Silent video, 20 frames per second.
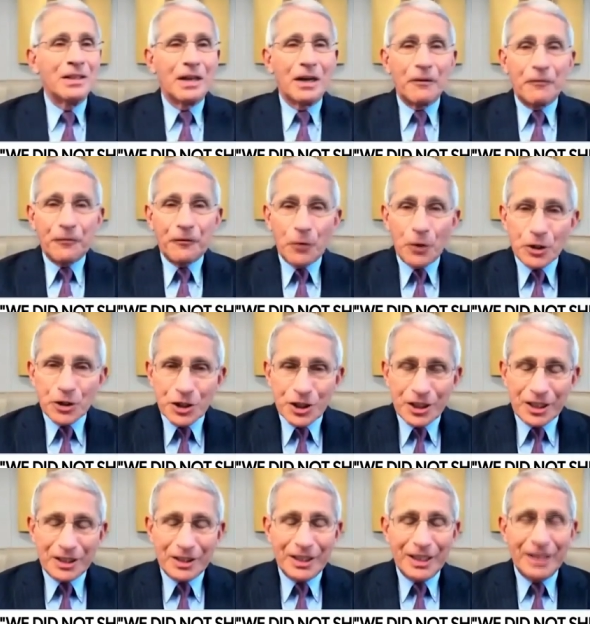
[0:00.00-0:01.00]

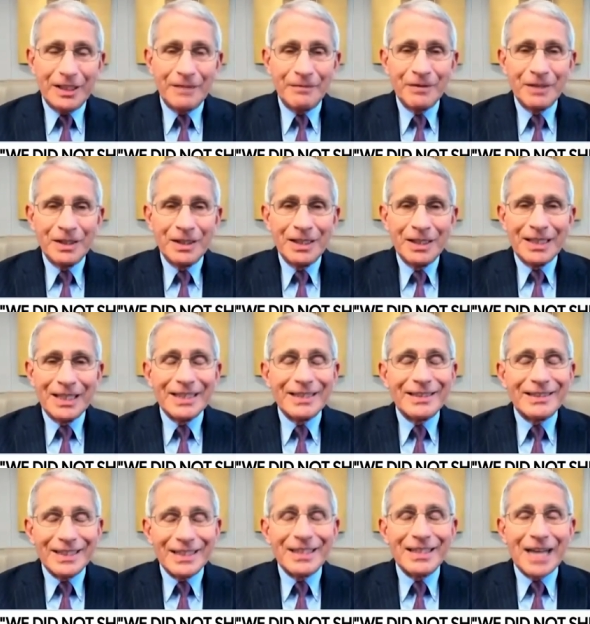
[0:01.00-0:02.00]
Unfortunately,
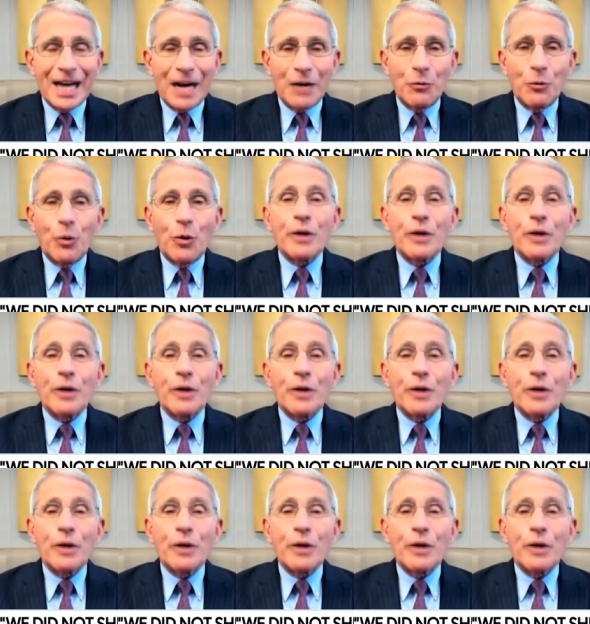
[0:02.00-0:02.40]
it did not